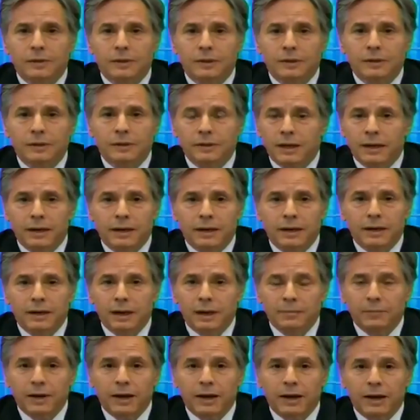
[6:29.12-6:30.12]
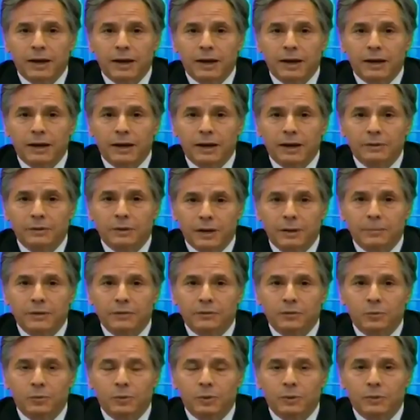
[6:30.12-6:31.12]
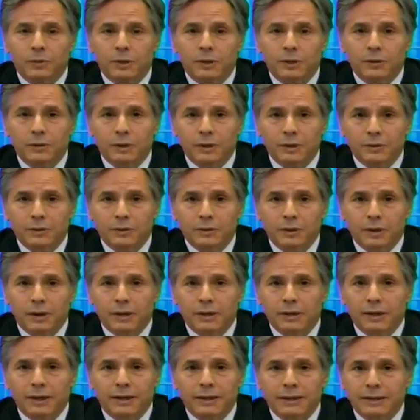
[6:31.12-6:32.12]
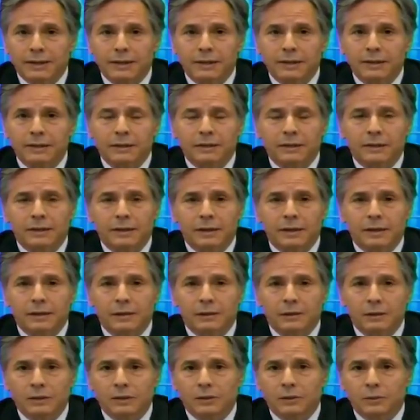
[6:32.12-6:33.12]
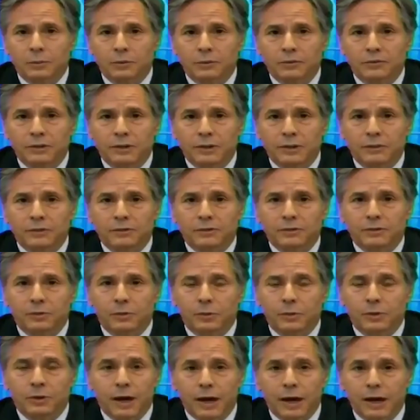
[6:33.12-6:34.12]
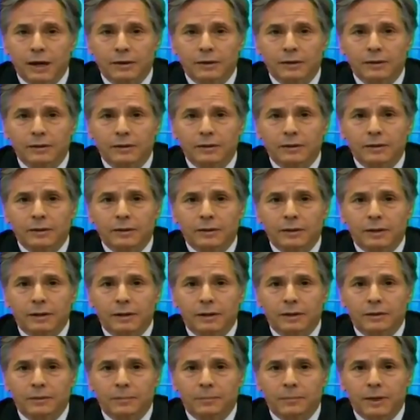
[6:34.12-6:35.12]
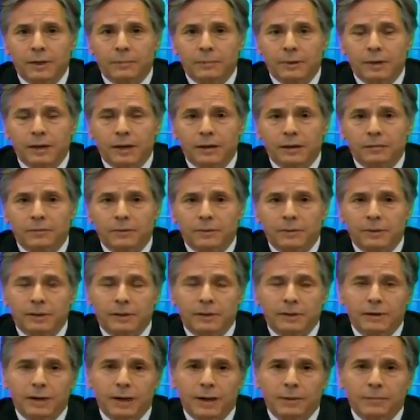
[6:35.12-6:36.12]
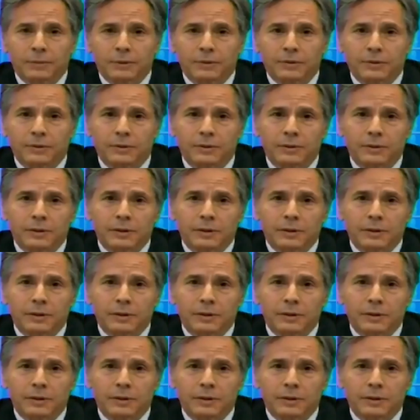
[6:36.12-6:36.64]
Again, I'm not going to comment one way or another on any legal proceedings or not that may or may not have happened.